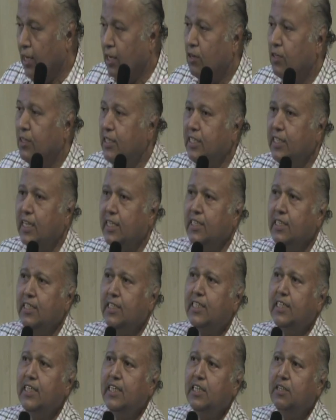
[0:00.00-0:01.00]
Now these are the
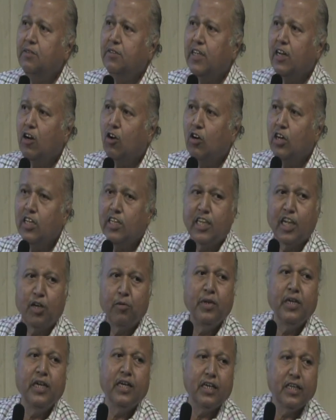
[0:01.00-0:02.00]
seeds which are called as
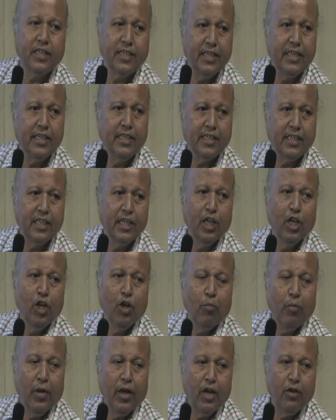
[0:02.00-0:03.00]
terminator seeds,
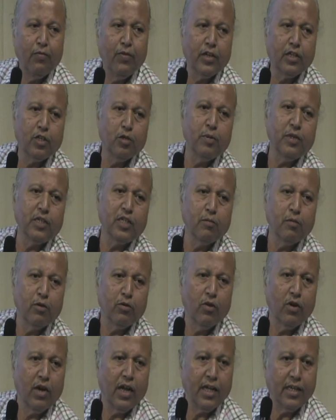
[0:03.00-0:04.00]
manufactured by some of
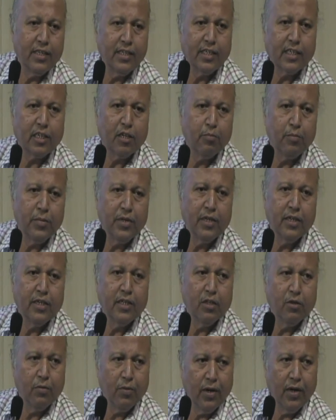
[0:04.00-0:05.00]
the largest companies in
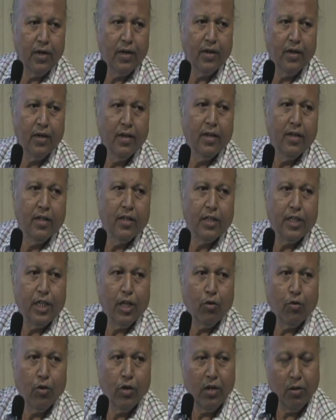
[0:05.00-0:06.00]
the world. They
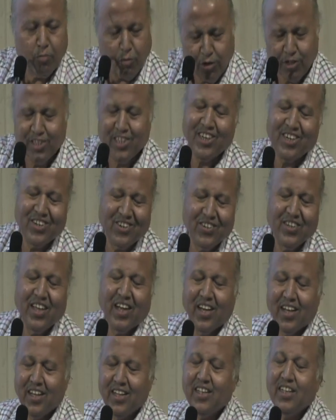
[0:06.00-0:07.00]
own the Monsanto,
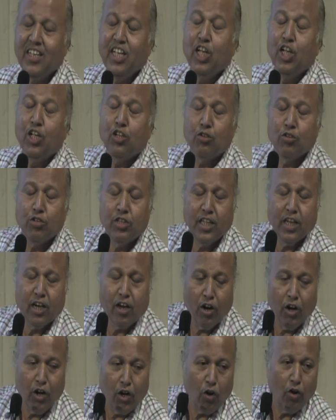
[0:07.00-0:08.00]
yeah. So they
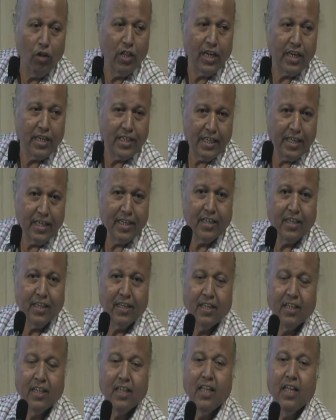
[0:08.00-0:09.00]
control that thing,
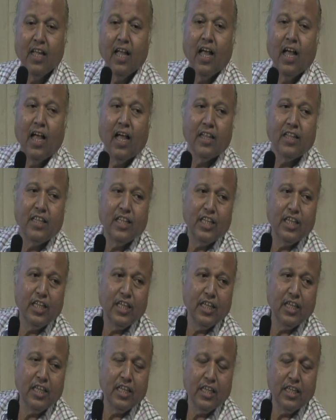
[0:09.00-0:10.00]
and
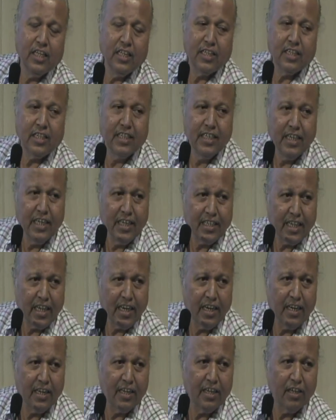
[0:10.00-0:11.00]
the seeds
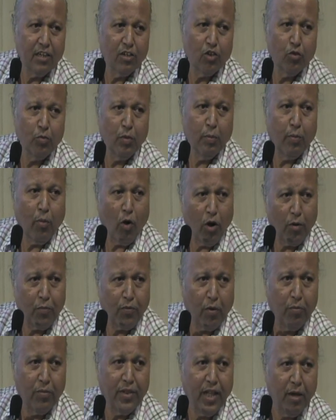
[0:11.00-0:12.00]
are to be bought
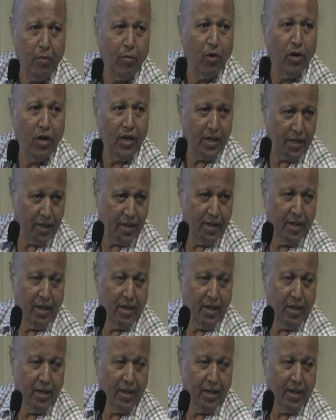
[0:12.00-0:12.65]
from them only,